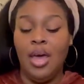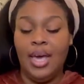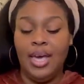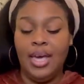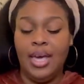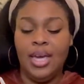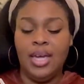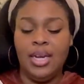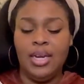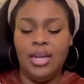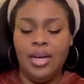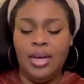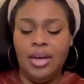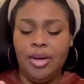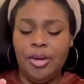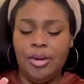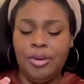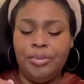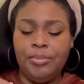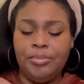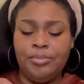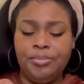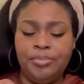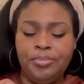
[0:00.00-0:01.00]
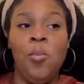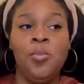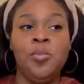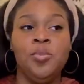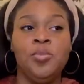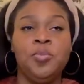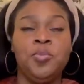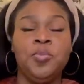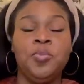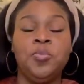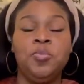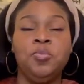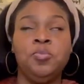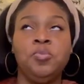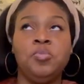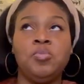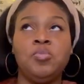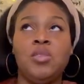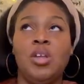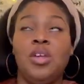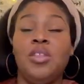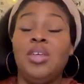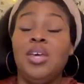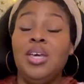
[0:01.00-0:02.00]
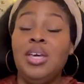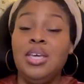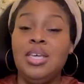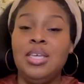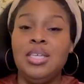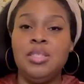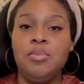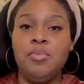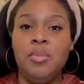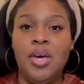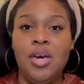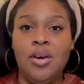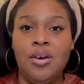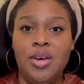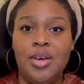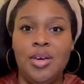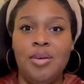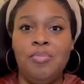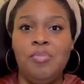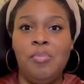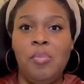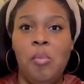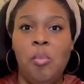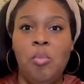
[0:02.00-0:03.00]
And um, and then he gets married.